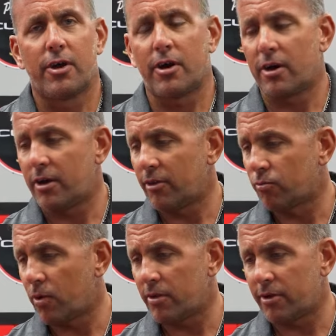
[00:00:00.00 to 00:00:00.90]
uh, as
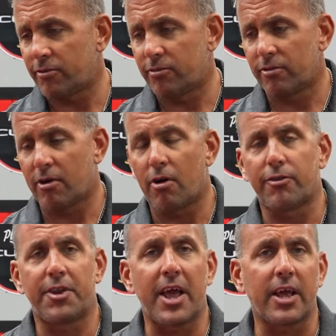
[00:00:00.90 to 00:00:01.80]
well as all
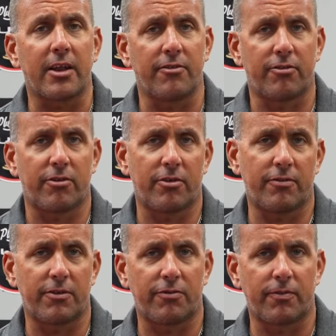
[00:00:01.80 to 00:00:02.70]
the negatives
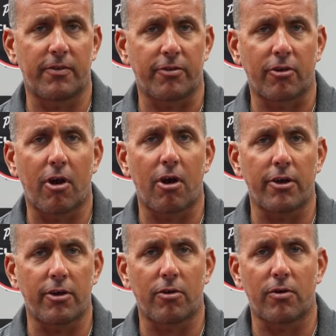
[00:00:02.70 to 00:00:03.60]
of this, this car.
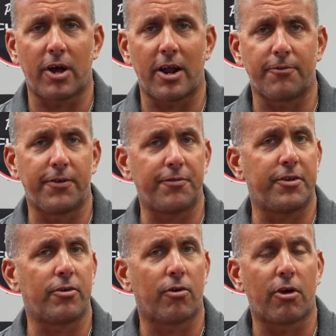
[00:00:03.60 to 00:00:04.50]
You know, on a
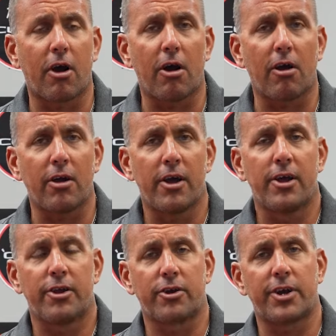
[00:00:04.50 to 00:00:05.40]
50-year-old car,
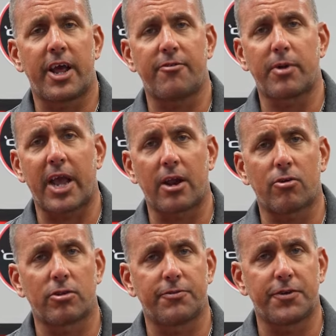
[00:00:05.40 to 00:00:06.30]
you're going to have
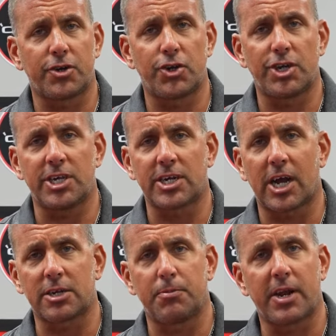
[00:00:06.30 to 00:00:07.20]
mechanical deficiencies,
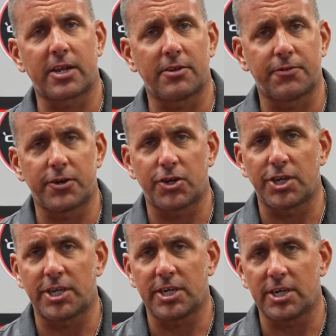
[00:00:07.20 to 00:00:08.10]
cosmetic
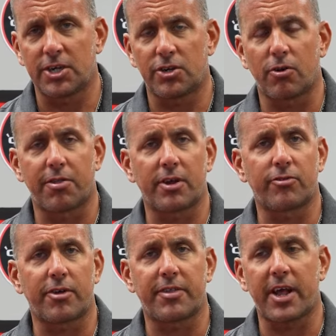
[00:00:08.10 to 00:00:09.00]
deficiencies, you know, things
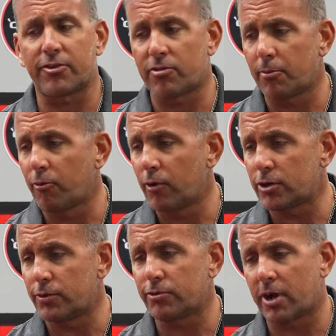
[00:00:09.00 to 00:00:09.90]
like that, some of
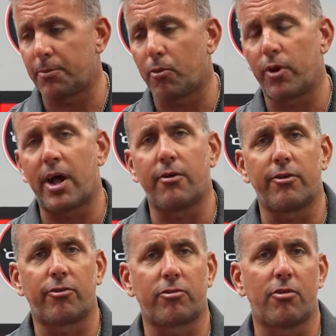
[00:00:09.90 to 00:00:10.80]
which we try to point out and
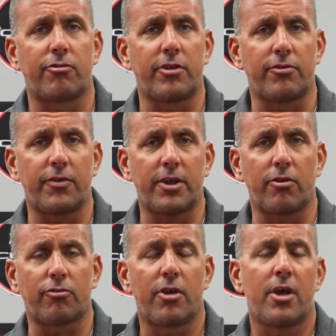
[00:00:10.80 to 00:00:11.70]
disclose in these
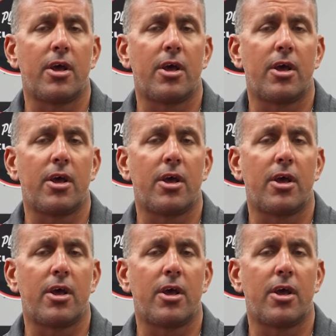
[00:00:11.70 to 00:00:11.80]
videos.